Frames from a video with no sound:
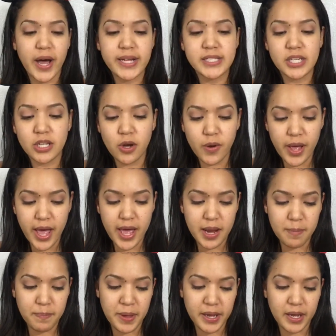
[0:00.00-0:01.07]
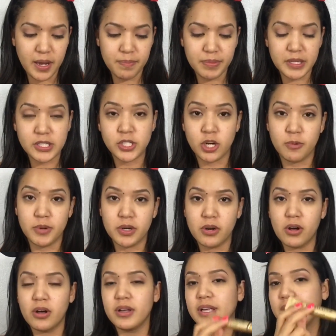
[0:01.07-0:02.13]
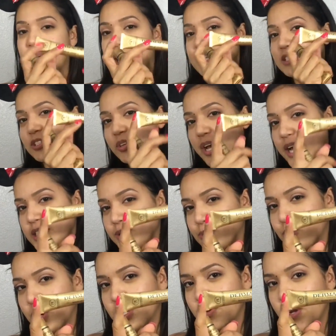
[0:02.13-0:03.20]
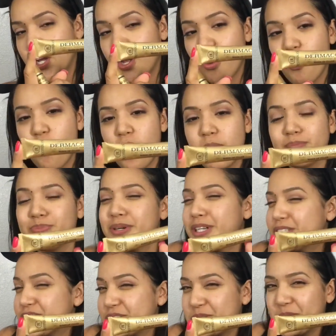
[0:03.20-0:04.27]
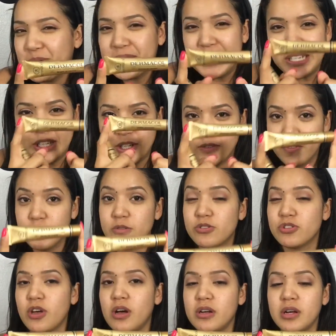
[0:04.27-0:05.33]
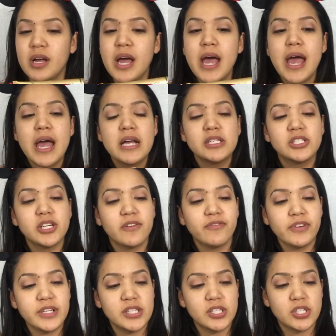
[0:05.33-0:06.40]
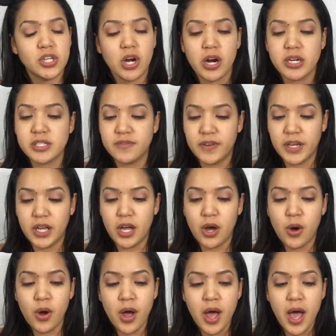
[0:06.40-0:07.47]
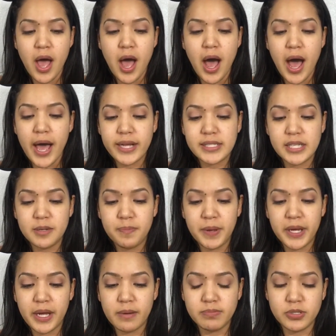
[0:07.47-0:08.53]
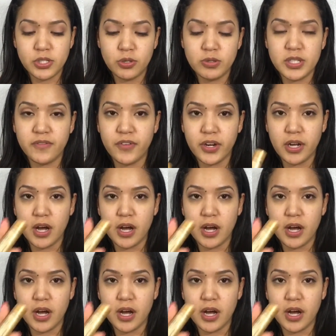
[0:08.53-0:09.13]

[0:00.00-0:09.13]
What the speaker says: I did go ahead and pick up the Dermacol in case you guys are wondering. I'm pretty sure you already knew if you saw Jeffree Star's video. I did pick up 2 different